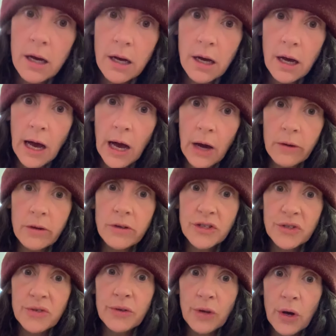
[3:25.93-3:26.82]
How could
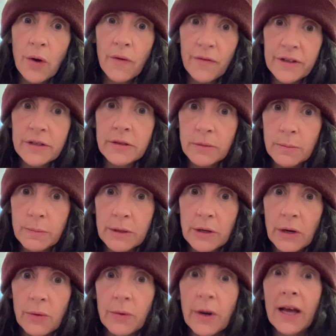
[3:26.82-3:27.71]
you know if this would be
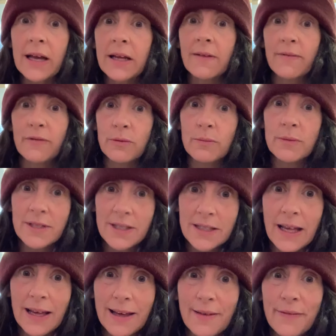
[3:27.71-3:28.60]
all right, if you'd be
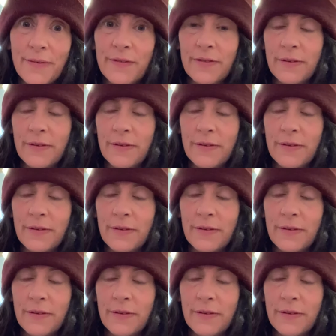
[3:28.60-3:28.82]
safe?